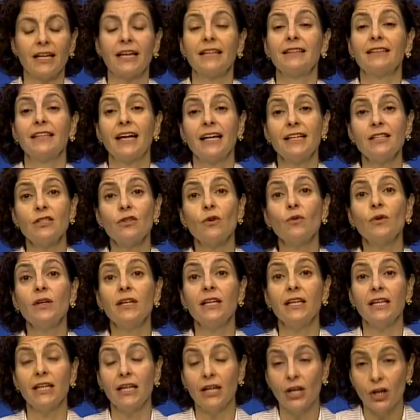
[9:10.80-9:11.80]
and that's
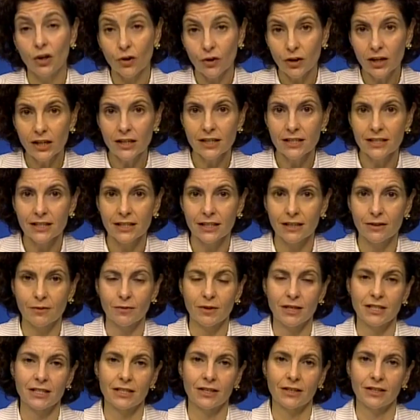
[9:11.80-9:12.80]
only increased in
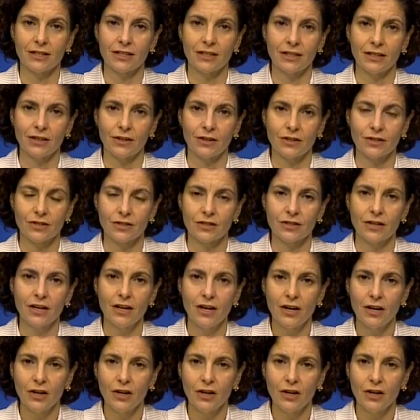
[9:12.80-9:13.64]
recent years.